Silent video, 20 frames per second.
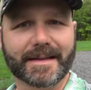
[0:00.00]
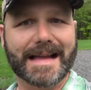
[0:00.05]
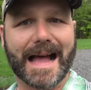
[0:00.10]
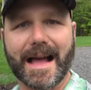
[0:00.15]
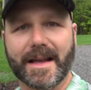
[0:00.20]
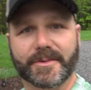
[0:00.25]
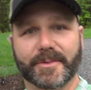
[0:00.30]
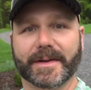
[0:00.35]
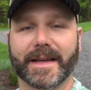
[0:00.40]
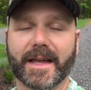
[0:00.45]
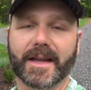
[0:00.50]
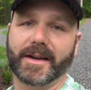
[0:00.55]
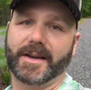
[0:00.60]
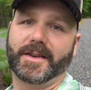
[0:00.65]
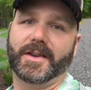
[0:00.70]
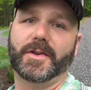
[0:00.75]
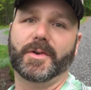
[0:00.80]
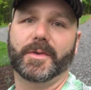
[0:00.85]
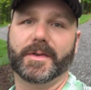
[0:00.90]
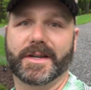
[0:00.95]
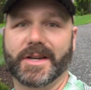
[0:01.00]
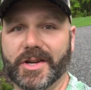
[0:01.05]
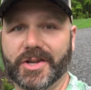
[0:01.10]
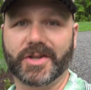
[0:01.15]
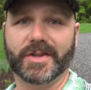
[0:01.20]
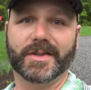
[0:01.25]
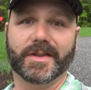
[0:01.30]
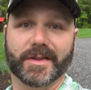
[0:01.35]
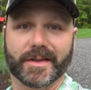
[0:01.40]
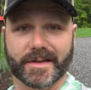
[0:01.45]
Guys, we got a new
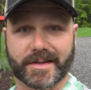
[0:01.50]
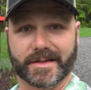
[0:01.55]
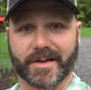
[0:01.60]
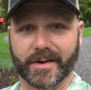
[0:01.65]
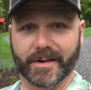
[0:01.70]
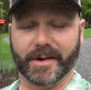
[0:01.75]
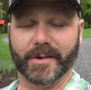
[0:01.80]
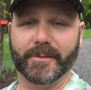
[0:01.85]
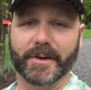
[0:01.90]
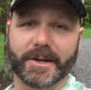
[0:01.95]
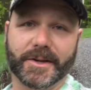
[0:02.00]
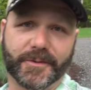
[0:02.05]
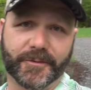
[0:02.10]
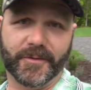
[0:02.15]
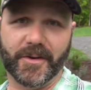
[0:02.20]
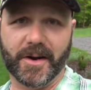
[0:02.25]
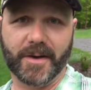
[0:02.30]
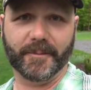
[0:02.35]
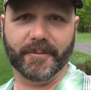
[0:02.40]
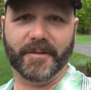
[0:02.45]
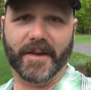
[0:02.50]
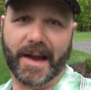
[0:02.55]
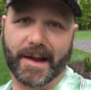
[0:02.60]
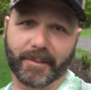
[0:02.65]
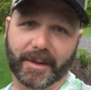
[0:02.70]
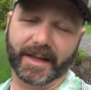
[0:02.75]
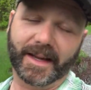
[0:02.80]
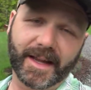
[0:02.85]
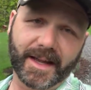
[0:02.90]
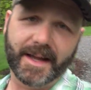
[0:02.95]
addition to the Stoney Ridge Farm
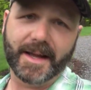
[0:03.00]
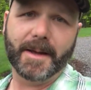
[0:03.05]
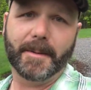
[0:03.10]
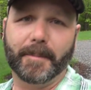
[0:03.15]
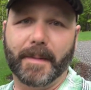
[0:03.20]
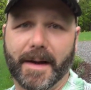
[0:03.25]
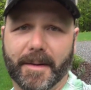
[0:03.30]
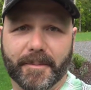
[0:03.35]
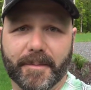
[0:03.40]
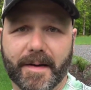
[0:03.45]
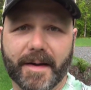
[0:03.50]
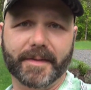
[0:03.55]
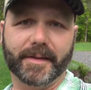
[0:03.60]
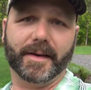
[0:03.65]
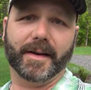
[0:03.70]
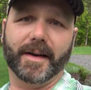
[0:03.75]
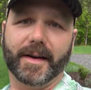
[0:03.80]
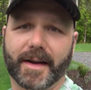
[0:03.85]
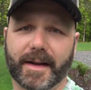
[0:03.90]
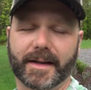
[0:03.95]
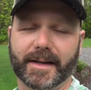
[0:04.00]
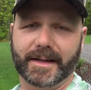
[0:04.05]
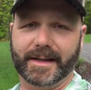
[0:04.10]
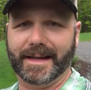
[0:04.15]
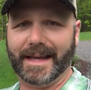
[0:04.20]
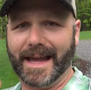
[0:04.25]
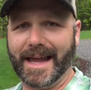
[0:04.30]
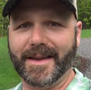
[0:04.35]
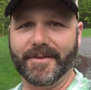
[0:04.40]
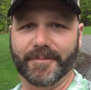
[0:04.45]
family. My mother
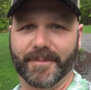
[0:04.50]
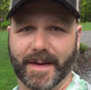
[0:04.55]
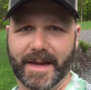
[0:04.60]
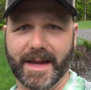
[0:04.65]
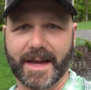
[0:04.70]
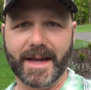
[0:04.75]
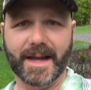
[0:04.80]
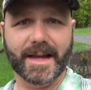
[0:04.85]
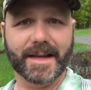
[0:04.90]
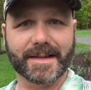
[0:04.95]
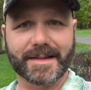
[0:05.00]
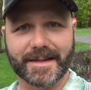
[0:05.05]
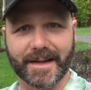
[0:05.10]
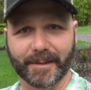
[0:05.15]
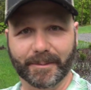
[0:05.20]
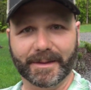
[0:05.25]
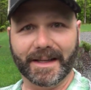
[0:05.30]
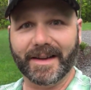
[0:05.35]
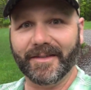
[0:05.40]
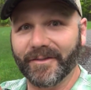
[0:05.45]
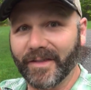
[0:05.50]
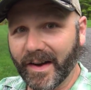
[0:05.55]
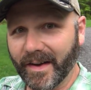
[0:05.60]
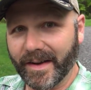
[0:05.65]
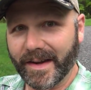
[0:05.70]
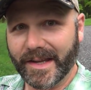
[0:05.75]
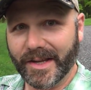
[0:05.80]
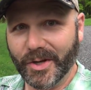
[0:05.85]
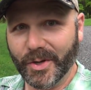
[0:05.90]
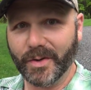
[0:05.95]
gave me something
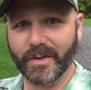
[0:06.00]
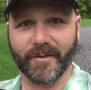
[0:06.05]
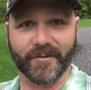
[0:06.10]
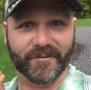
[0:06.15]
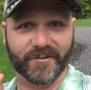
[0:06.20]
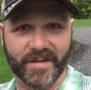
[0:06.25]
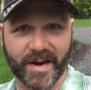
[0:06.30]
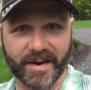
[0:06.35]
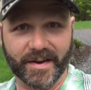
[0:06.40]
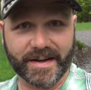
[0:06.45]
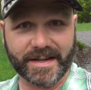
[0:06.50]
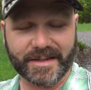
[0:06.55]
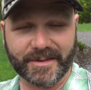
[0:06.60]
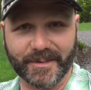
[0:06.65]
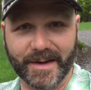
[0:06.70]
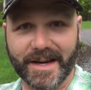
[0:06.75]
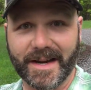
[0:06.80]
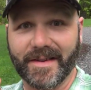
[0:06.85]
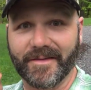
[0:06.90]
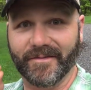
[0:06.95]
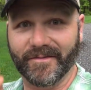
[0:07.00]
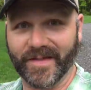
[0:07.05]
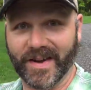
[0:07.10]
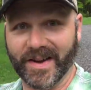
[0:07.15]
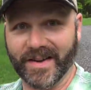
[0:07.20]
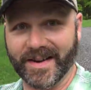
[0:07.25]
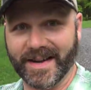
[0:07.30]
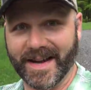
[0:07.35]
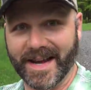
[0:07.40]
very cute very sweet and very